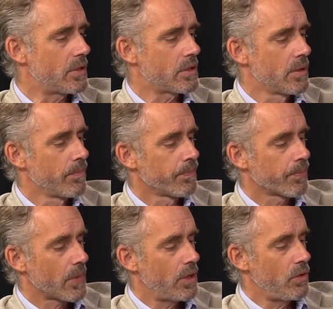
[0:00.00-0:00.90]
is
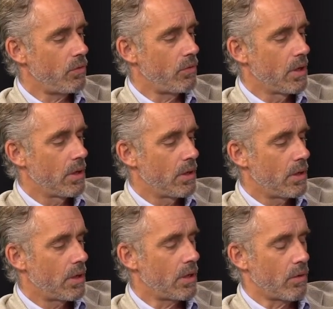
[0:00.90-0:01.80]
you
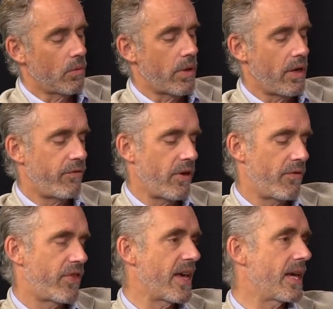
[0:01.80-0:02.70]
you know, if,
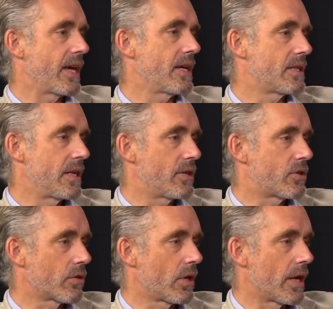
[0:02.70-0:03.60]
if thinking is an
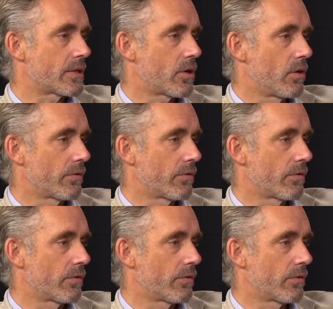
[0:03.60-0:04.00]
internalized